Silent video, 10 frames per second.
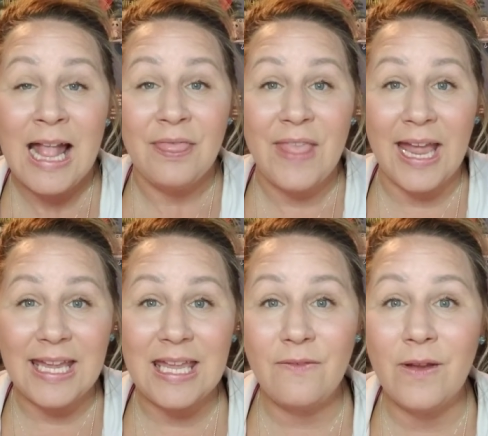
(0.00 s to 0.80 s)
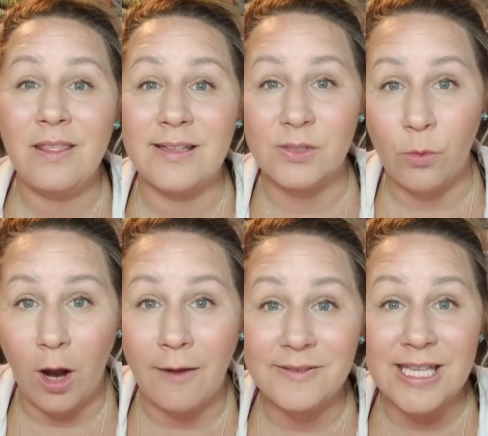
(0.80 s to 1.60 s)
that even the
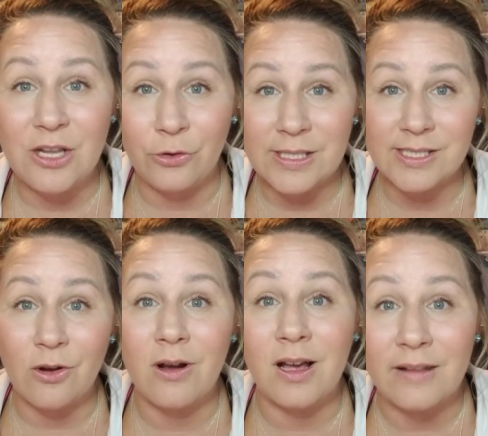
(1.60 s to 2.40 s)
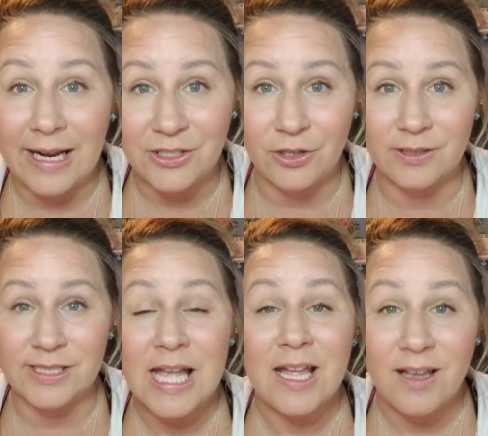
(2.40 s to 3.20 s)
Swarovski crystal collectors
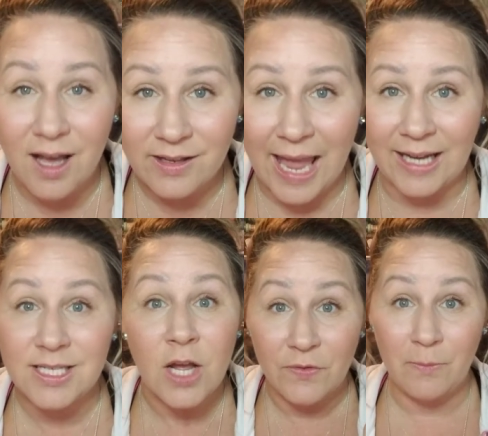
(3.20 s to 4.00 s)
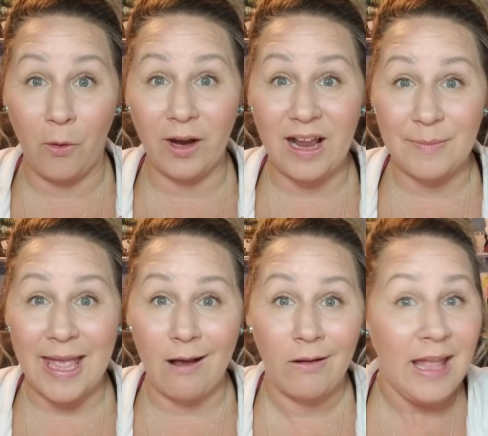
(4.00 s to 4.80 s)
collect from Origami
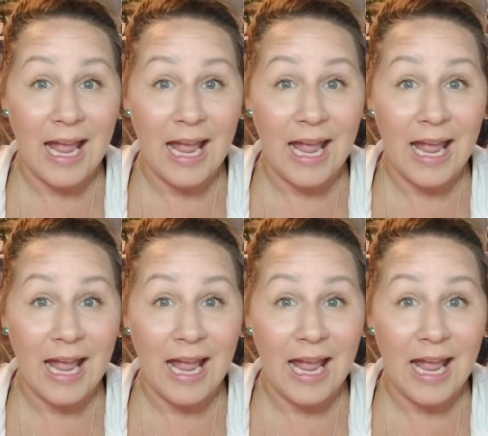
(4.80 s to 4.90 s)
Owl.